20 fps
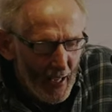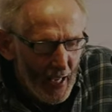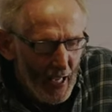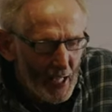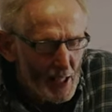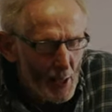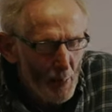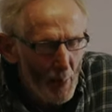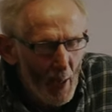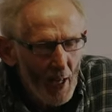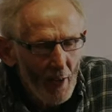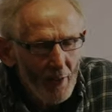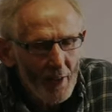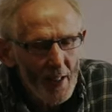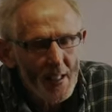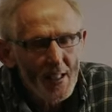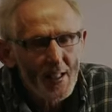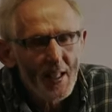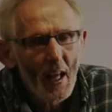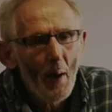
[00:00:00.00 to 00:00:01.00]
It's about the
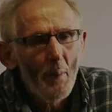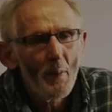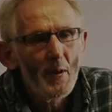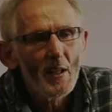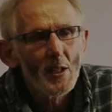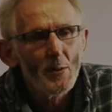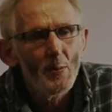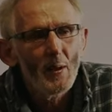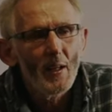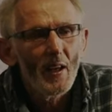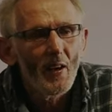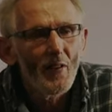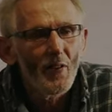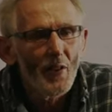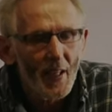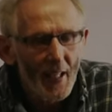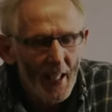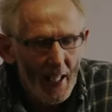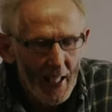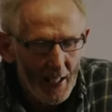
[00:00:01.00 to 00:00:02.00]
establishment of
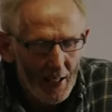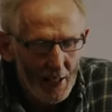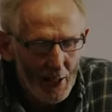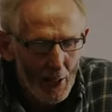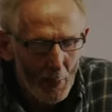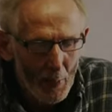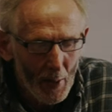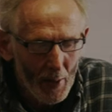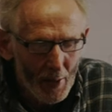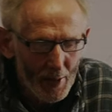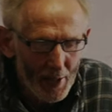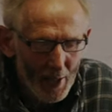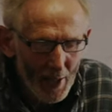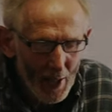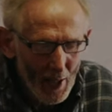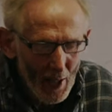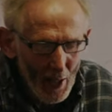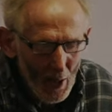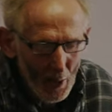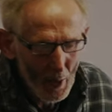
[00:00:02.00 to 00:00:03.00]
the kingdom, and
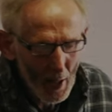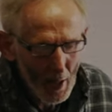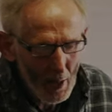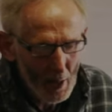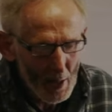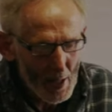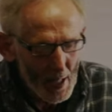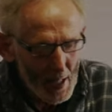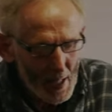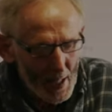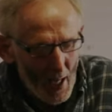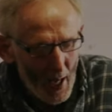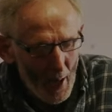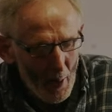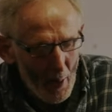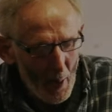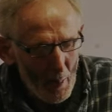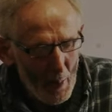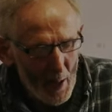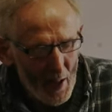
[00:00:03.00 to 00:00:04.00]
whereas it's
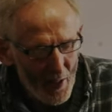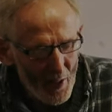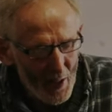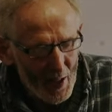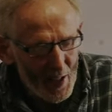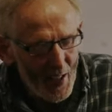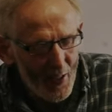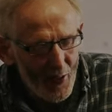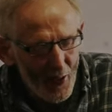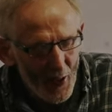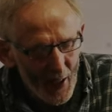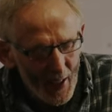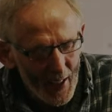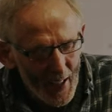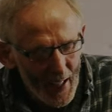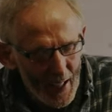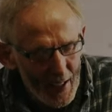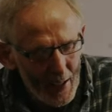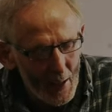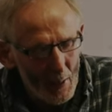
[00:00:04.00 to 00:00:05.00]
a bit of a different
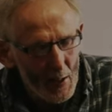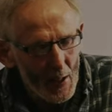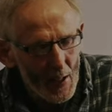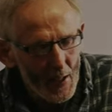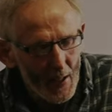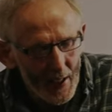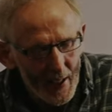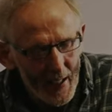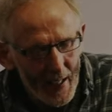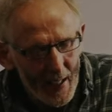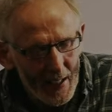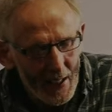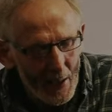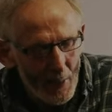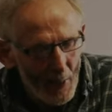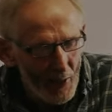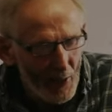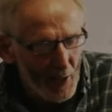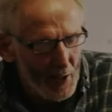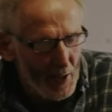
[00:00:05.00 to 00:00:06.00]
kingdom to the
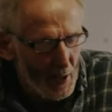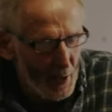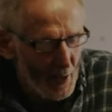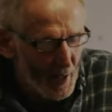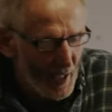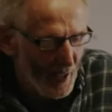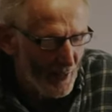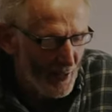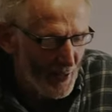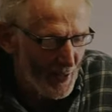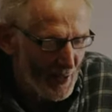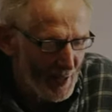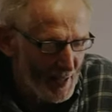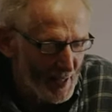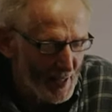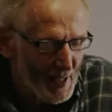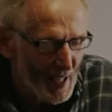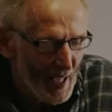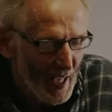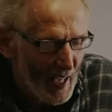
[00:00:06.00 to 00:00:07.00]
kingdom of the New
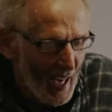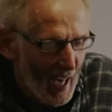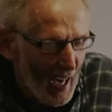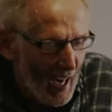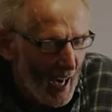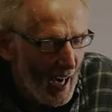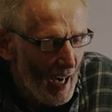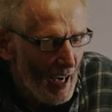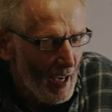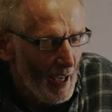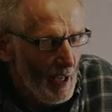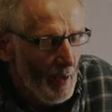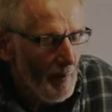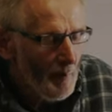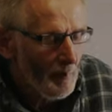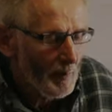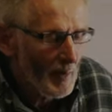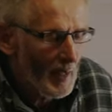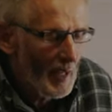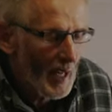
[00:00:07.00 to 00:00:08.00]
Covenant.
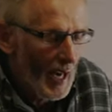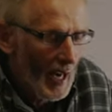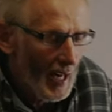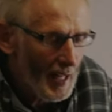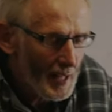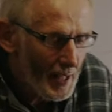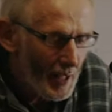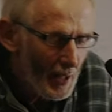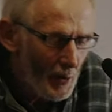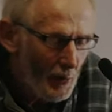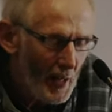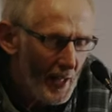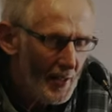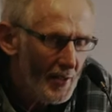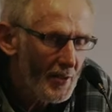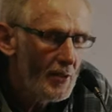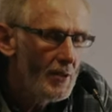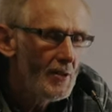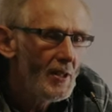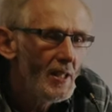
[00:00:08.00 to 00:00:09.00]
As I read
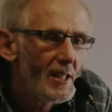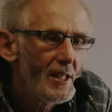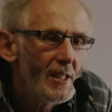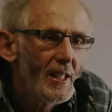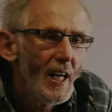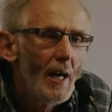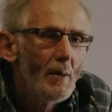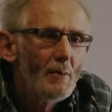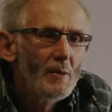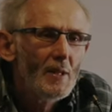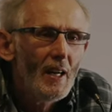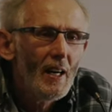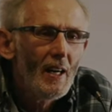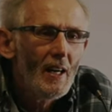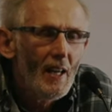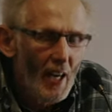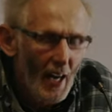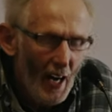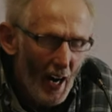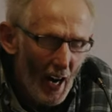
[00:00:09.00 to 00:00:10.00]
through this chapter,
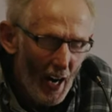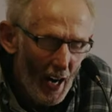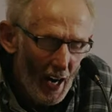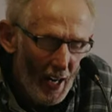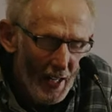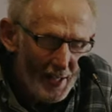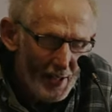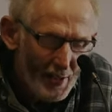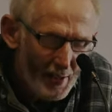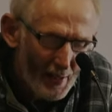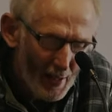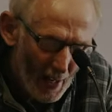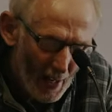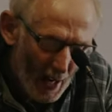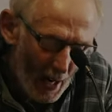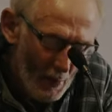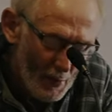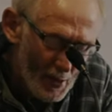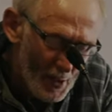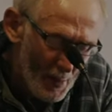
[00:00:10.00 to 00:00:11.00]
I
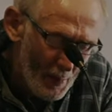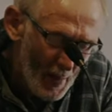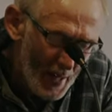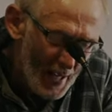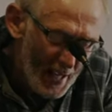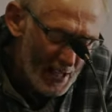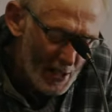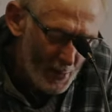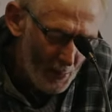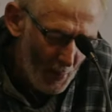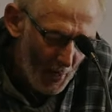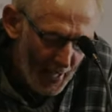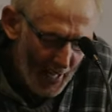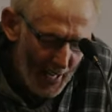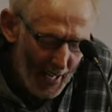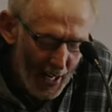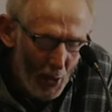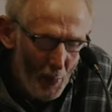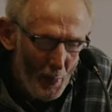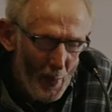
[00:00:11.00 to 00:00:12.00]
was amazed by
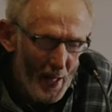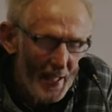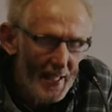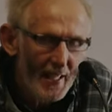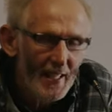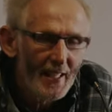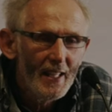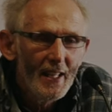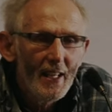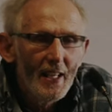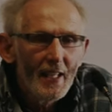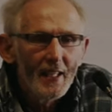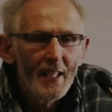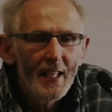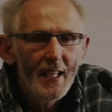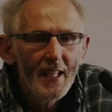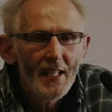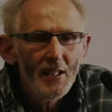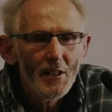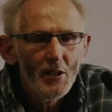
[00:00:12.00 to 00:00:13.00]
how many
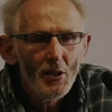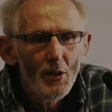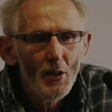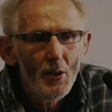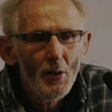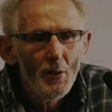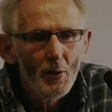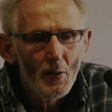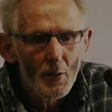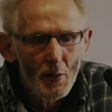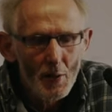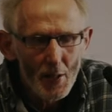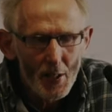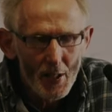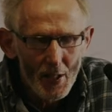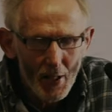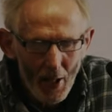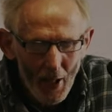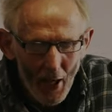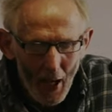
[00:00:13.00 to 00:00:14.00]
key
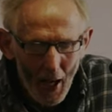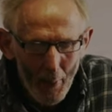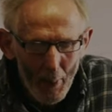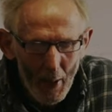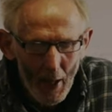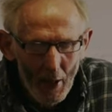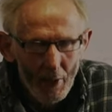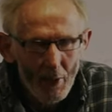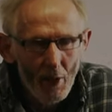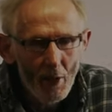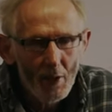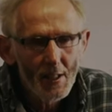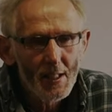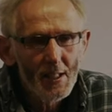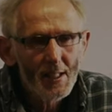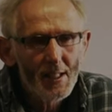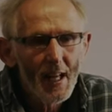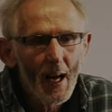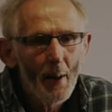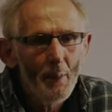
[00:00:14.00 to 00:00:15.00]
truths about God
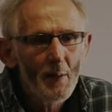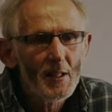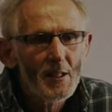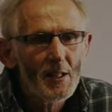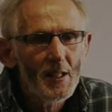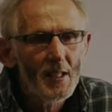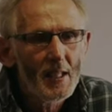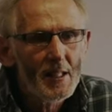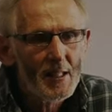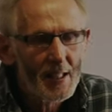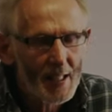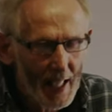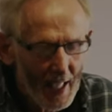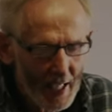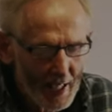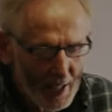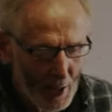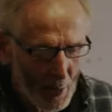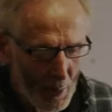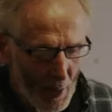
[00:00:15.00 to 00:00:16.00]
establishing his
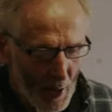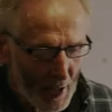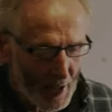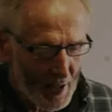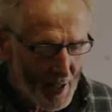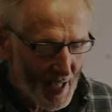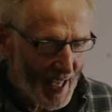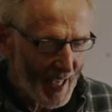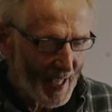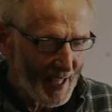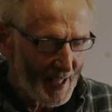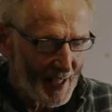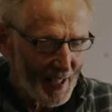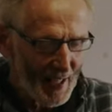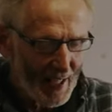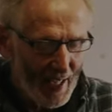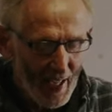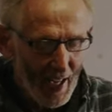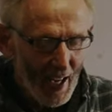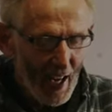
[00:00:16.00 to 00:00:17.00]
kingdom are contained
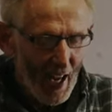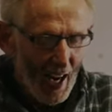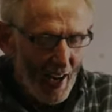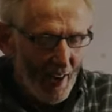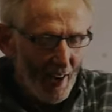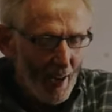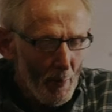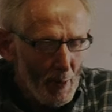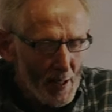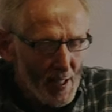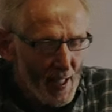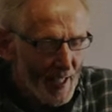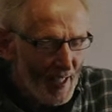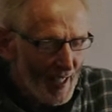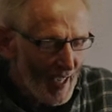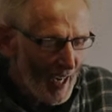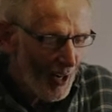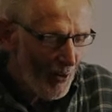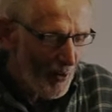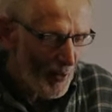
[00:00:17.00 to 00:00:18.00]
in it. And I was
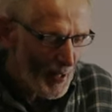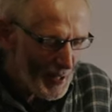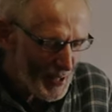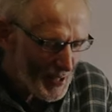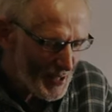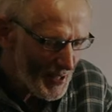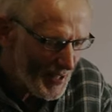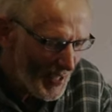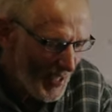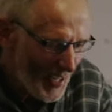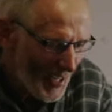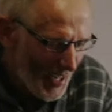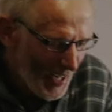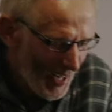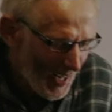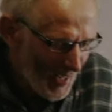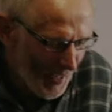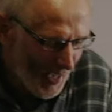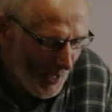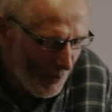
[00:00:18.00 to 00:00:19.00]
encouraged,
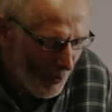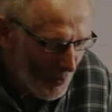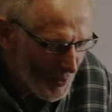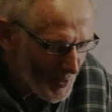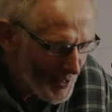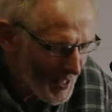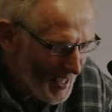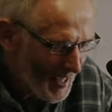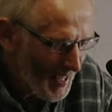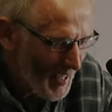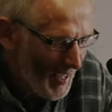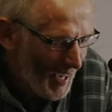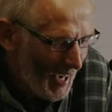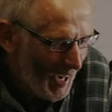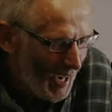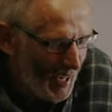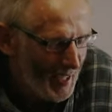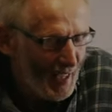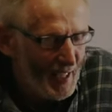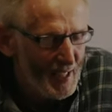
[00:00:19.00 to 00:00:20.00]
and
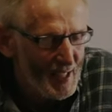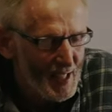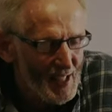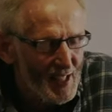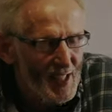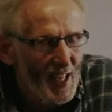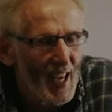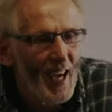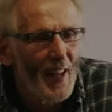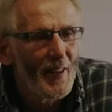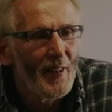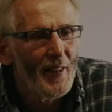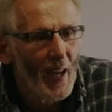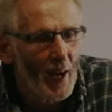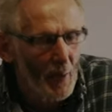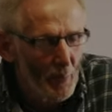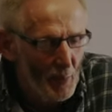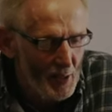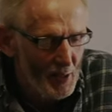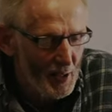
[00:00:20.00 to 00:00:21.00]
I'd like to share
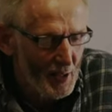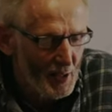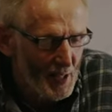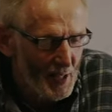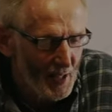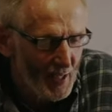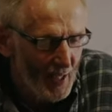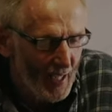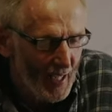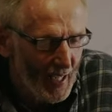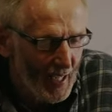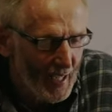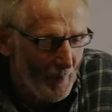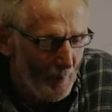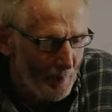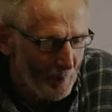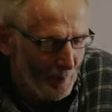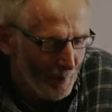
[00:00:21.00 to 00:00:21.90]
that with you tonight.